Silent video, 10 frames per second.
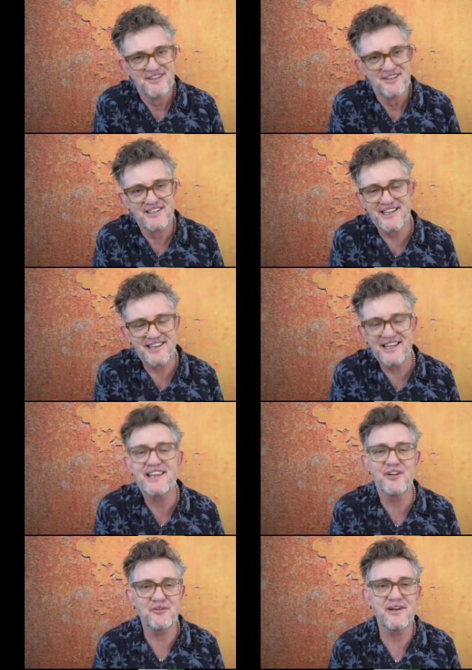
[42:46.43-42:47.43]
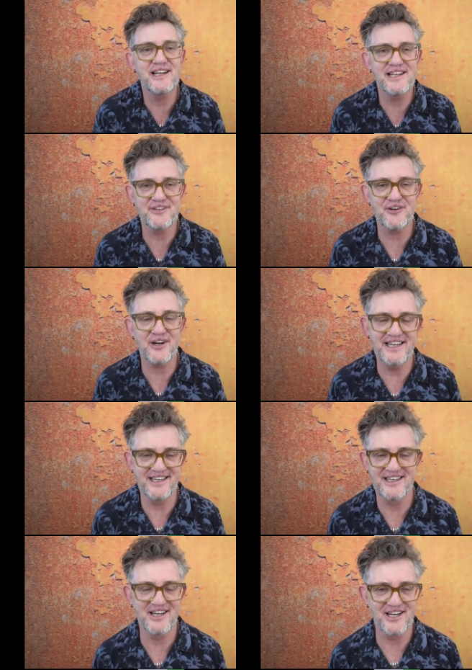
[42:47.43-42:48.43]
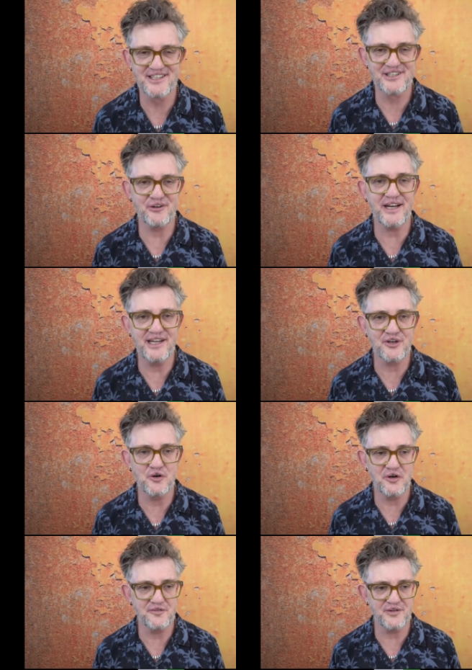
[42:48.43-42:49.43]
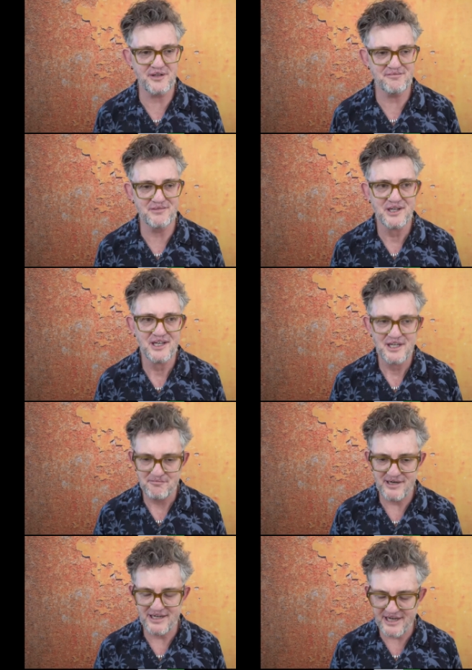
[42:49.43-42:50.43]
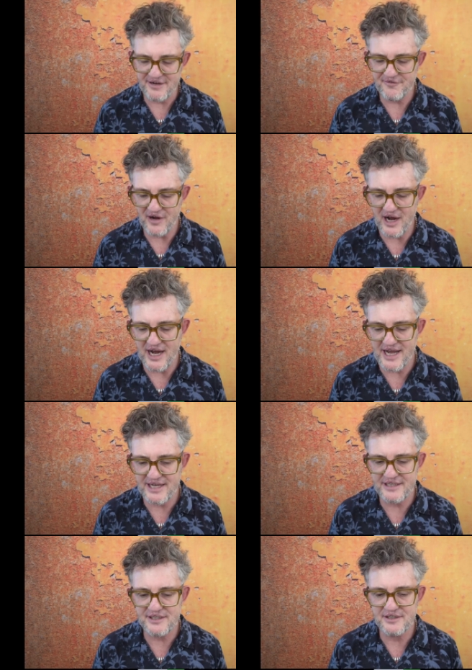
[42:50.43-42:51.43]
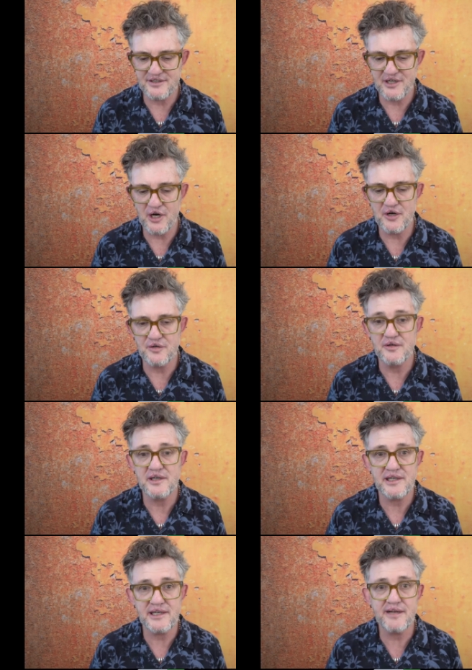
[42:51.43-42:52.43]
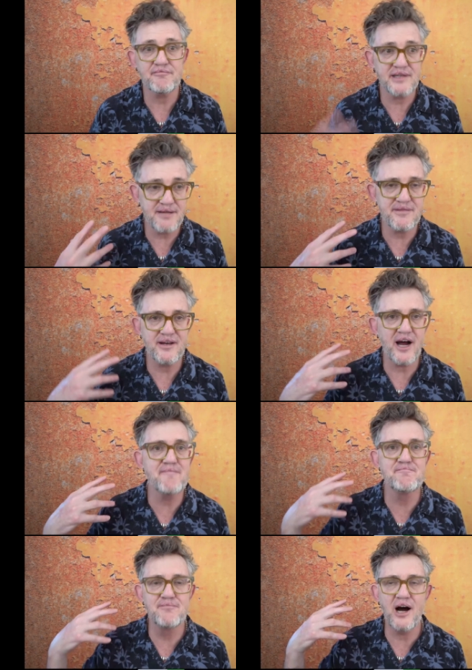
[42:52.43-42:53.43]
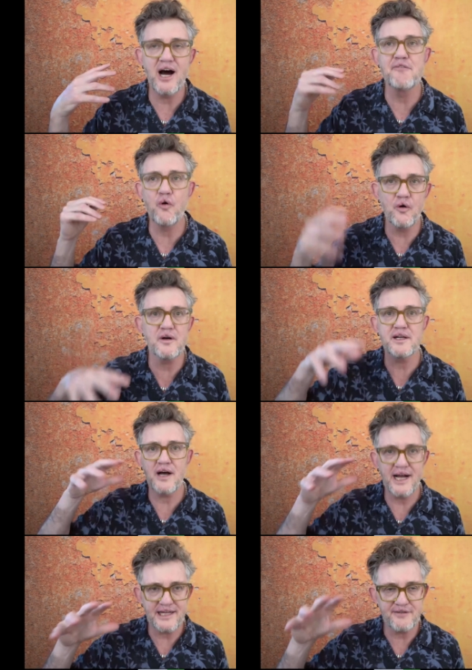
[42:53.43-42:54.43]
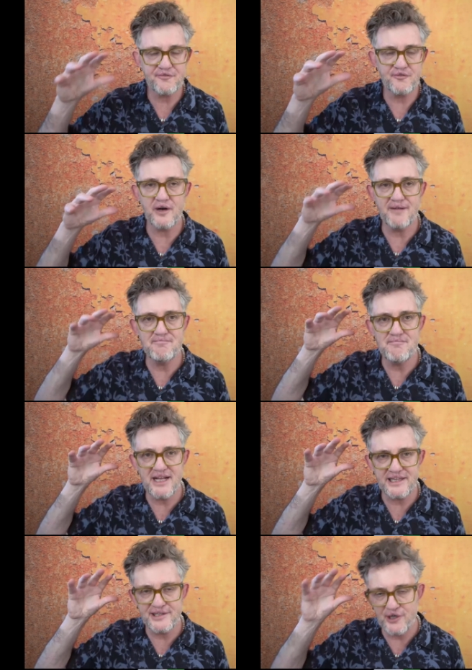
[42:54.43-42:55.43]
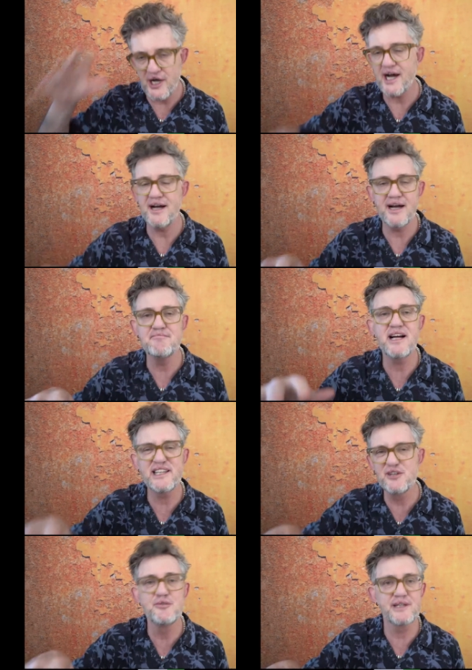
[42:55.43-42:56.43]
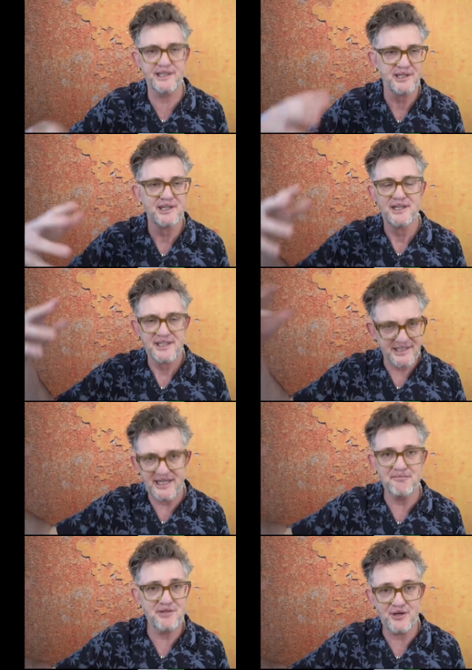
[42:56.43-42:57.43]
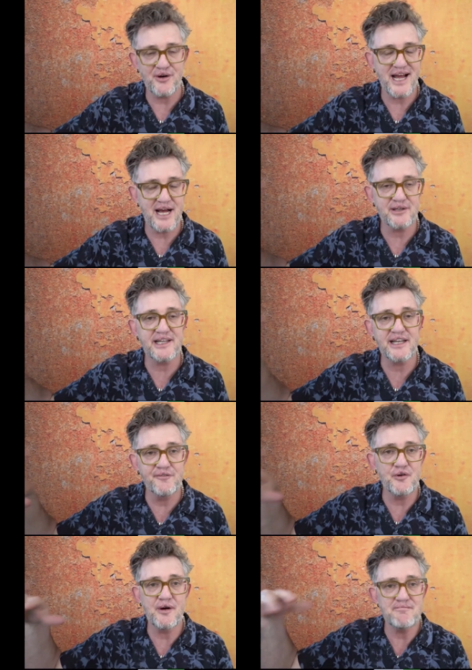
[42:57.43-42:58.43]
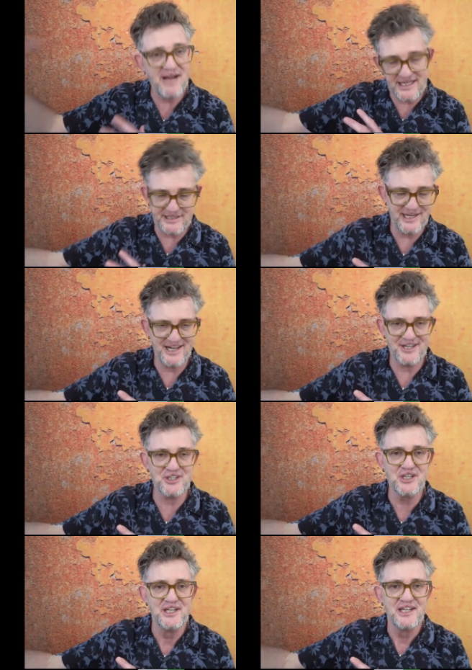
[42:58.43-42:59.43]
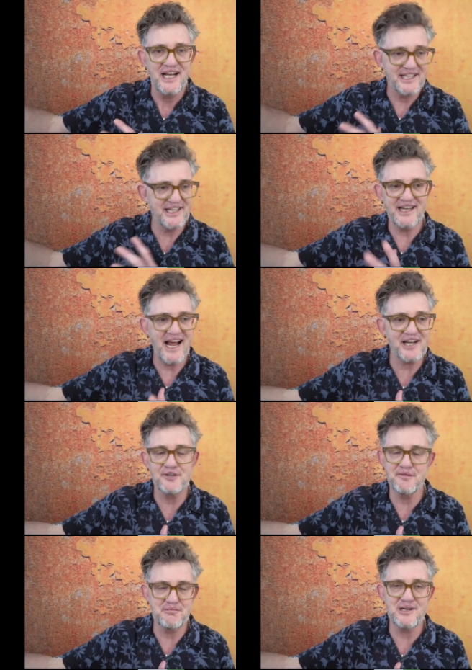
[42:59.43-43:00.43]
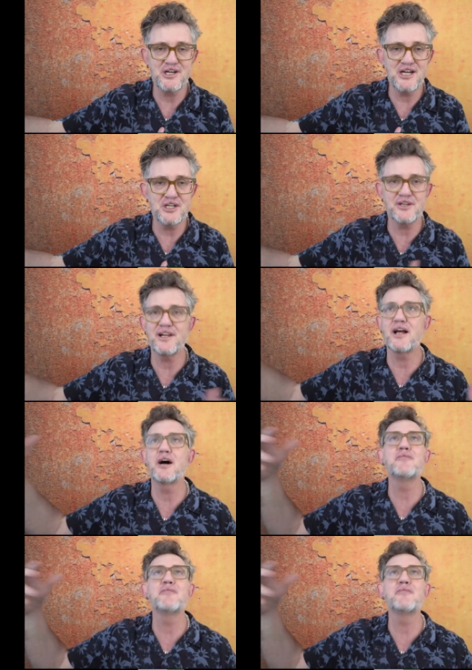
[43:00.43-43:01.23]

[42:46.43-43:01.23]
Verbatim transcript: it's not really striking striking a chord for them. But if I go, let, let me, I've, I've organized for a, masseur a masseuse to come to your house and give you a massage as an act of appreciation. They're like, oh